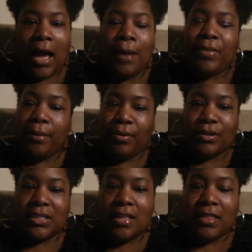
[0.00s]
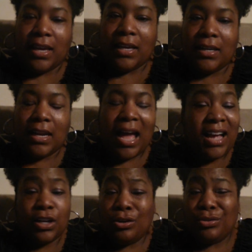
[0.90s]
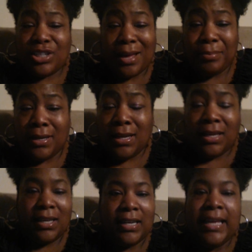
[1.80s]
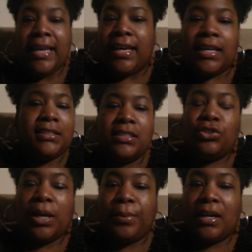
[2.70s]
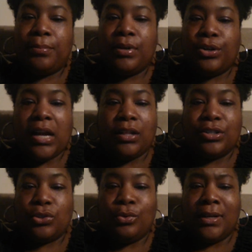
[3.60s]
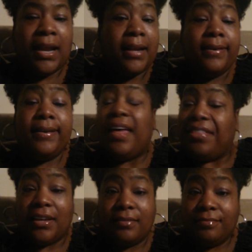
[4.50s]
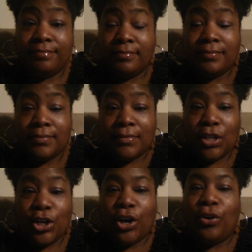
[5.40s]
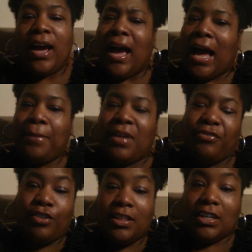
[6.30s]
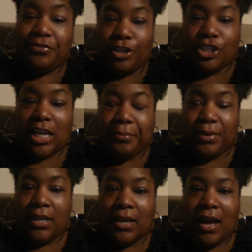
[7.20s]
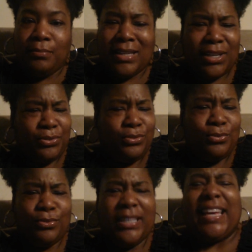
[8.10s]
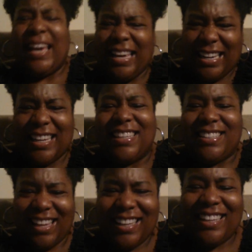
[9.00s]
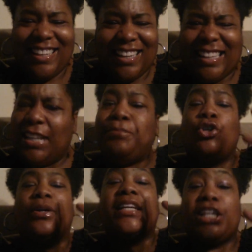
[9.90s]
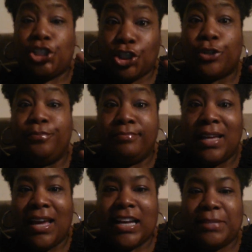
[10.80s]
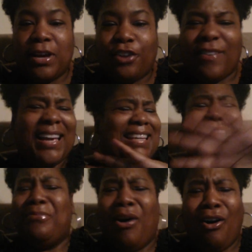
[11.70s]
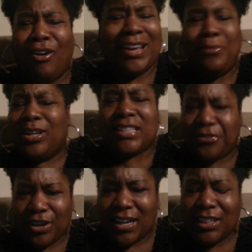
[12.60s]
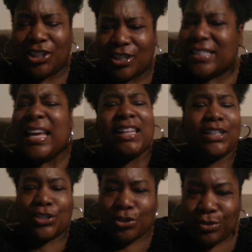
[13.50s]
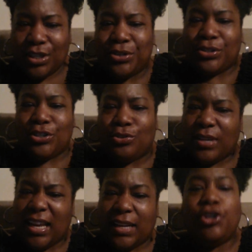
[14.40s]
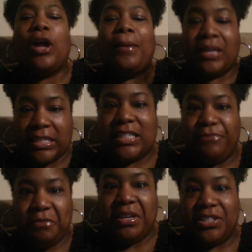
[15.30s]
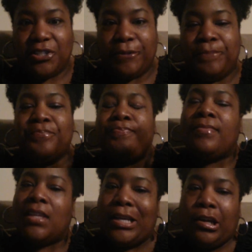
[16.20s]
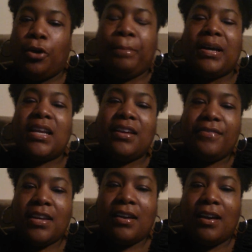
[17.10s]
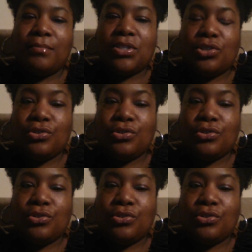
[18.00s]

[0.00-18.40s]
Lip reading: I'm that person that I could go shopping and easily drop a couple $100s on nothing. I'm that friend that if you're shopping, I'm like, ooh, get it. Yeah, get two. As a matter of fact, get them all. Get them all in different colors. That looks so good on you. Get it. I'm going to get some for me too. But if it comes